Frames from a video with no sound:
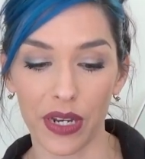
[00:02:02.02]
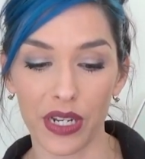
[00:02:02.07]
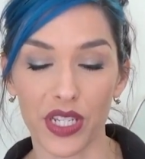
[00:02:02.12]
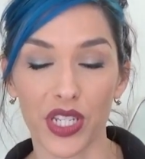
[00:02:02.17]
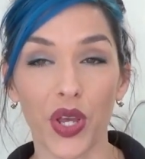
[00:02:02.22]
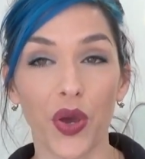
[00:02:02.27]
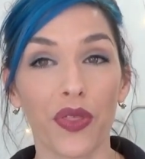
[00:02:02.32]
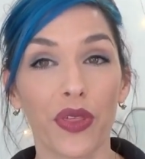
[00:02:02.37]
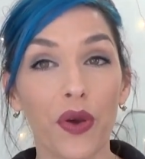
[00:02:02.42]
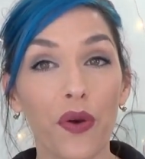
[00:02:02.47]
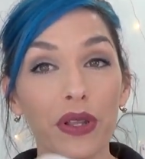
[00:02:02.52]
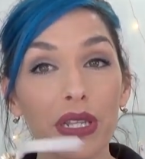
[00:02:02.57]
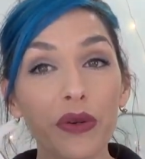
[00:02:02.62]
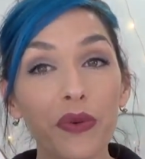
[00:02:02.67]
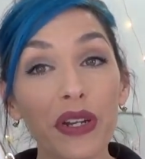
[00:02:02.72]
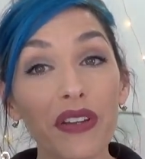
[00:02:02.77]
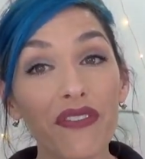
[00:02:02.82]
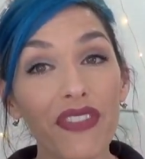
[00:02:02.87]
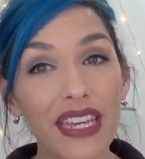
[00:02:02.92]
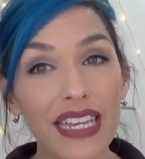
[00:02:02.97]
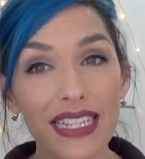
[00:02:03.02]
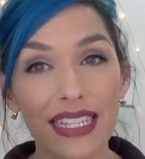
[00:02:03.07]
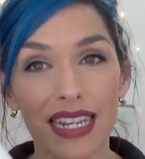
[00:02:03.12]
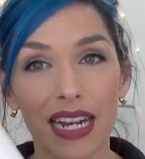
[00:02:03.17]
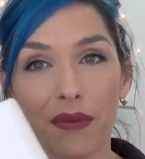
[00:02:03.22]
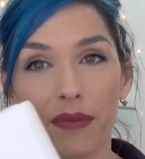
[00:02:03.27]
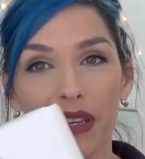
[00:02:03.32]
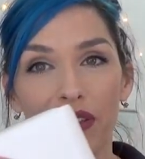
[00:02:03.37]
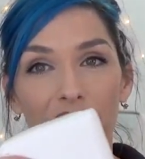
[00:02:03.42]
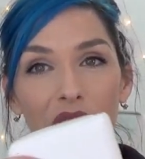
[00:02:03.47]
one, so the only one of these that
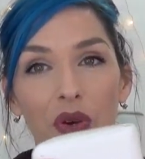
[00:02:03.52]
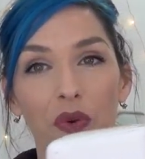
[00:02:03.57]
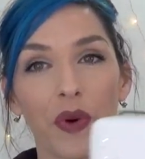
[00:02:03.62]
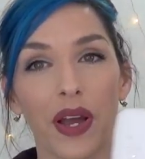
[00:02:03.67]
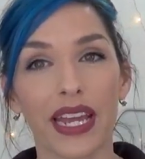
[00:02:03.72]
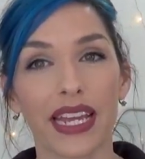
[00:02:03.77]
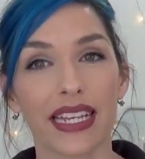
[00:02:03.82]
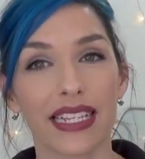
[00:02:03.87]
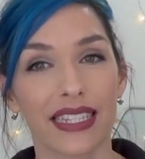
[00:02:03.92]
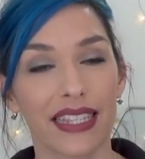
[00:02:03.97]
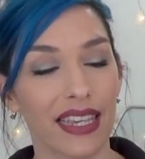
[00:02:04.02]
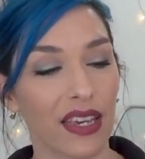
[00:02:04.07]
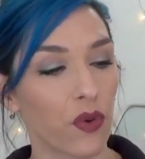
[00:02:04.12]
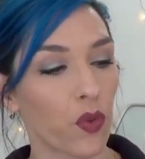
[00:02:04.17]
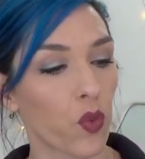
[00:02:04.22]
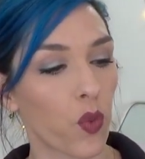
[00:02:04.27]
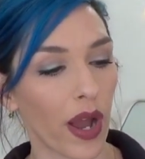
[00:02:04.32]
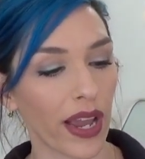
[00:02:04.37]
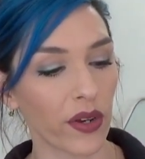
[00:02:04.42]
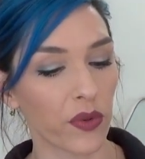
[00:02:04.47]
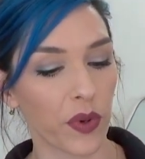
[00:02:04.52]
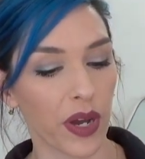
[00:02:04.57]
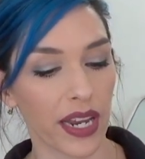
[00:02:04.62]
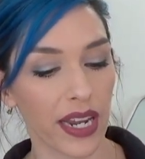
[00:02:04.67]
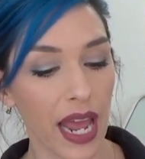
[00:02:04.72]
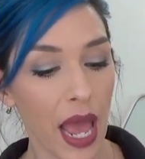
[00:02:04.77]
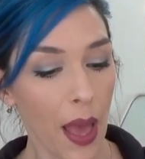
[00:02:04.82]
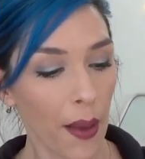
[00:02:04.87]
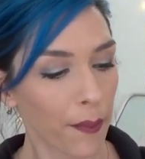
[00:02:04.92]
I'm giving away is the white one.